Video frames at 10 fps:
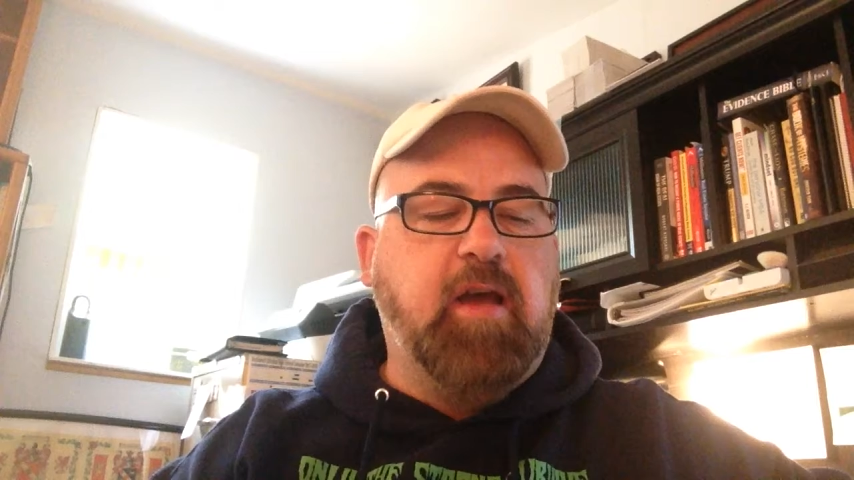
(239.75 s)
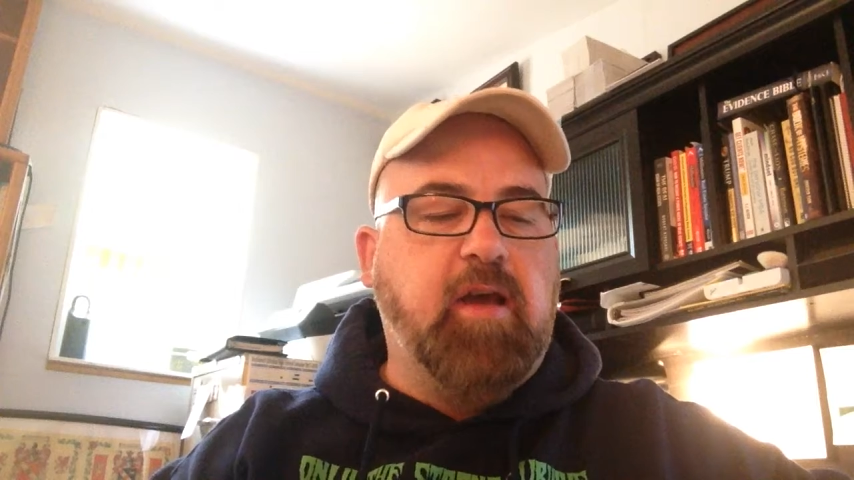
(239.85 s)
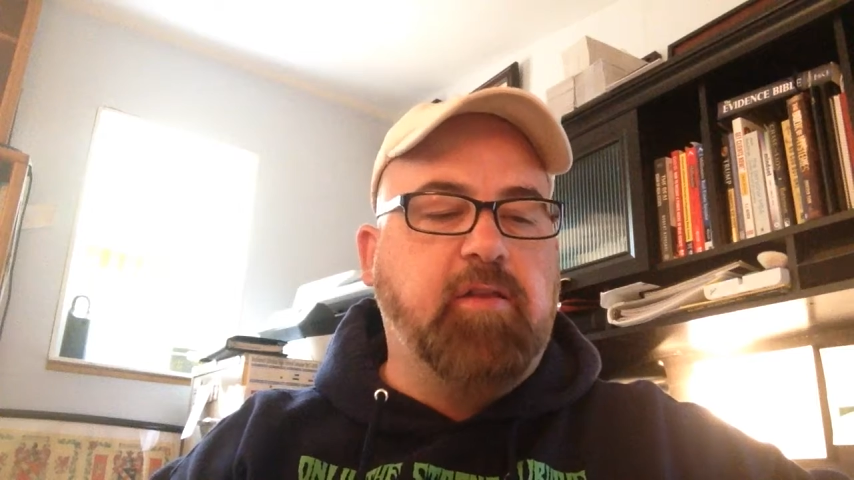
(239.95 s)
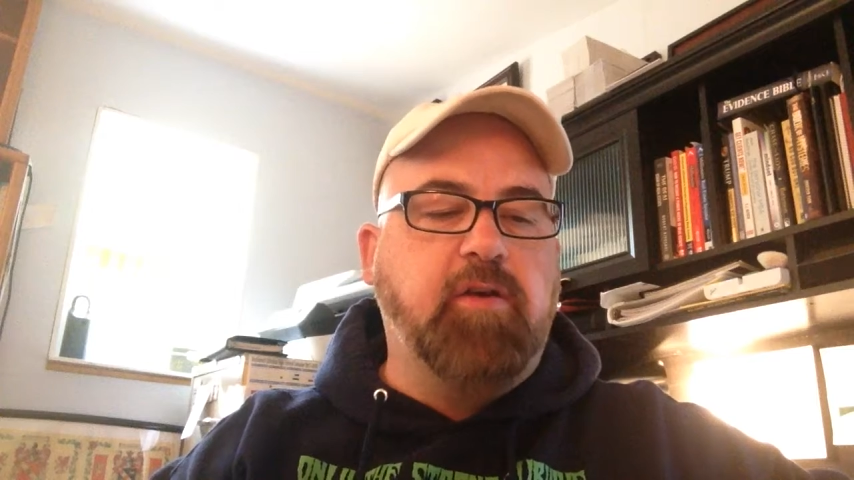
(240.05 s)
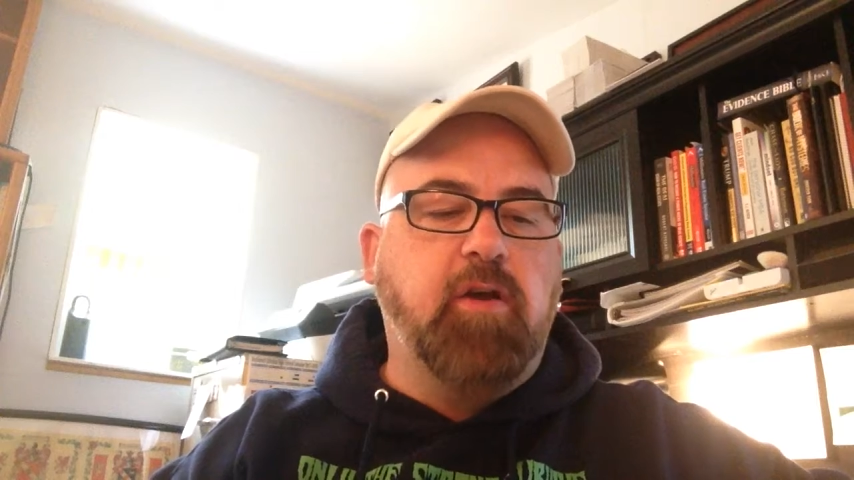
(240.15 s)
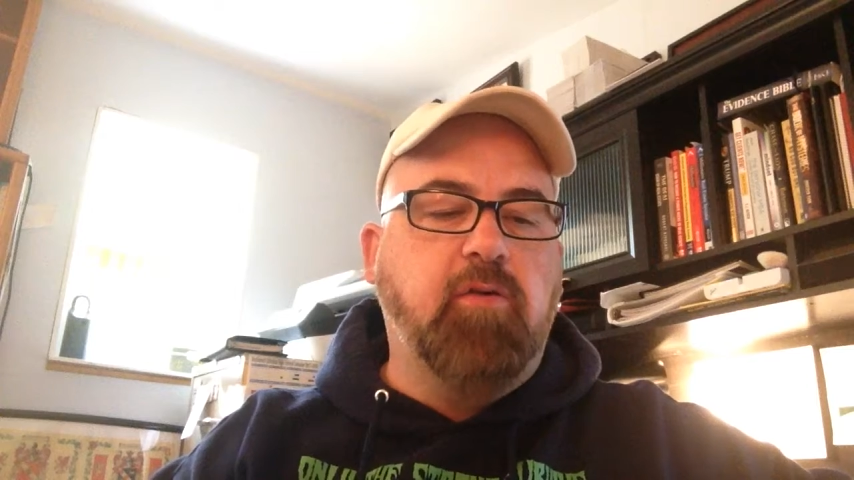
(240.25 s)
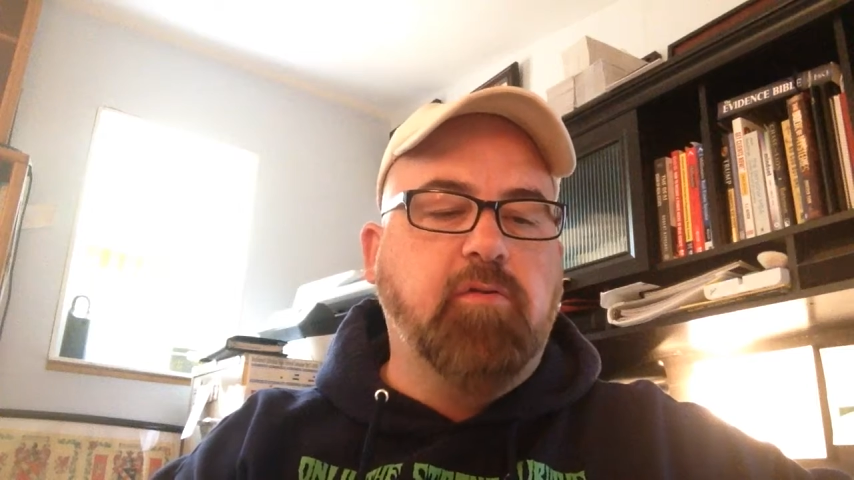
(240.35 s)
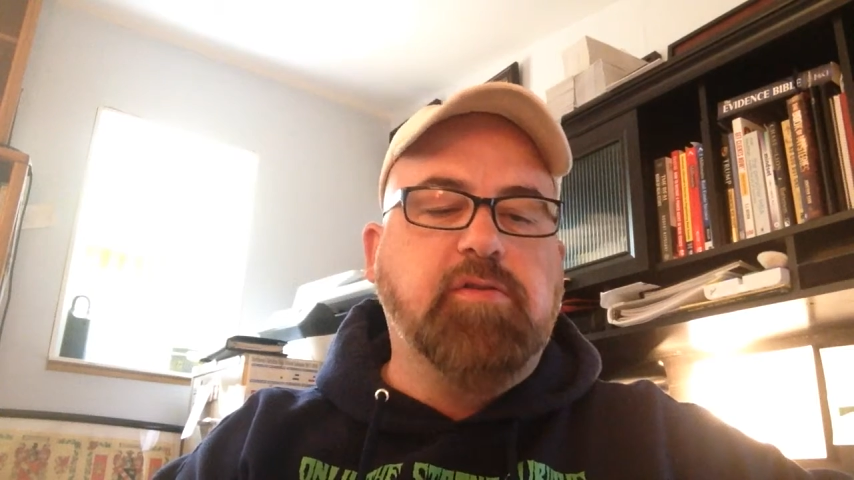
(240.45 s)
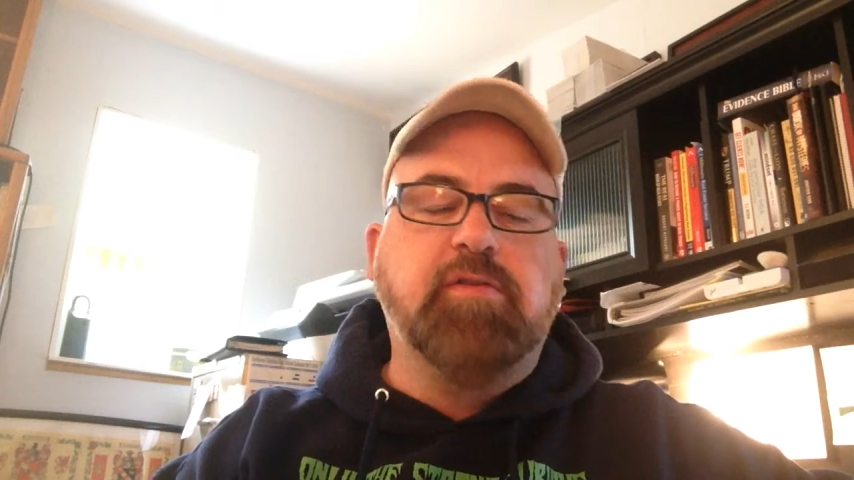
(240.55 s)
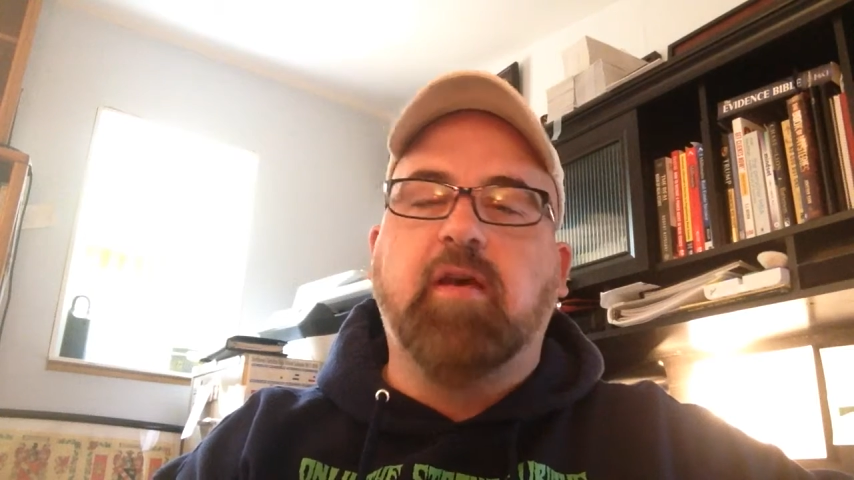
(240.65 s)
had the
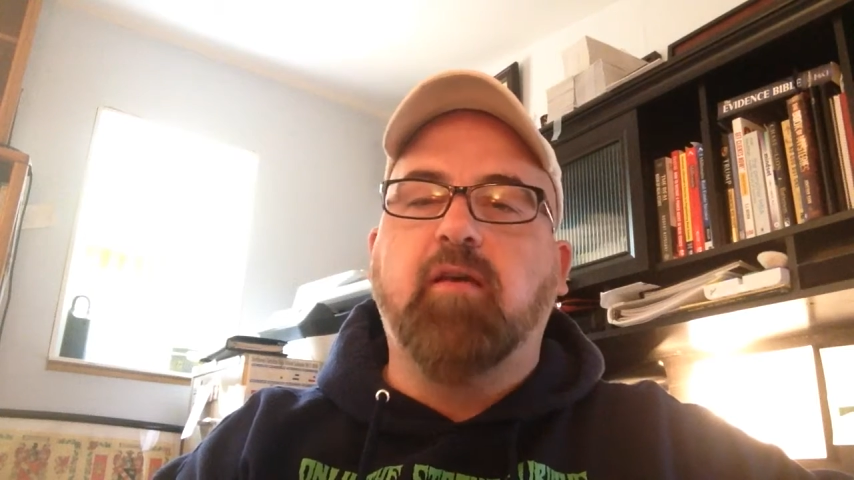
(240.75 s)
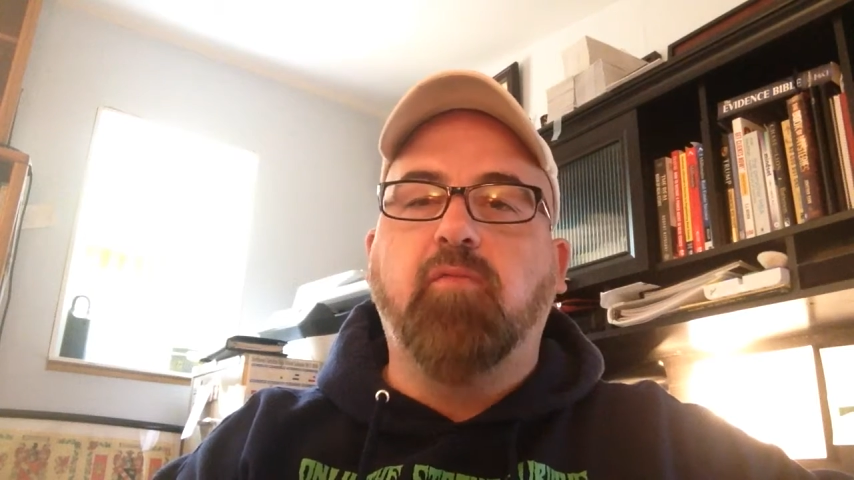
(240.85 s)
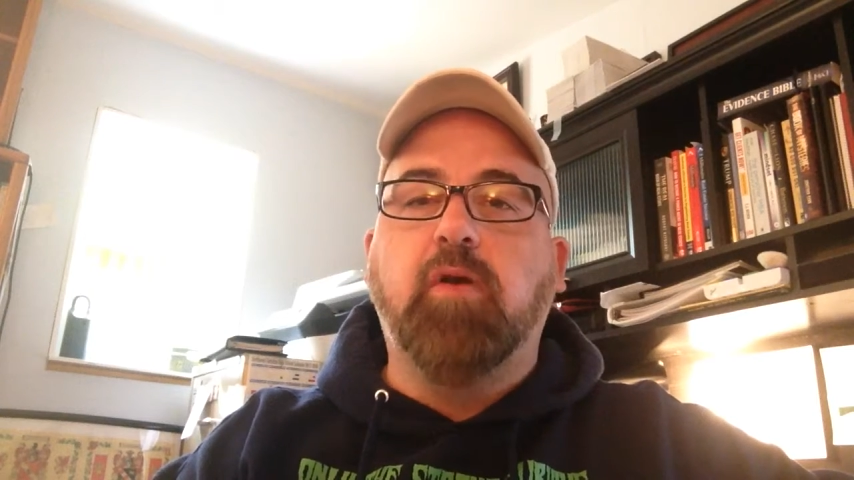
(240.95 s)
notes, and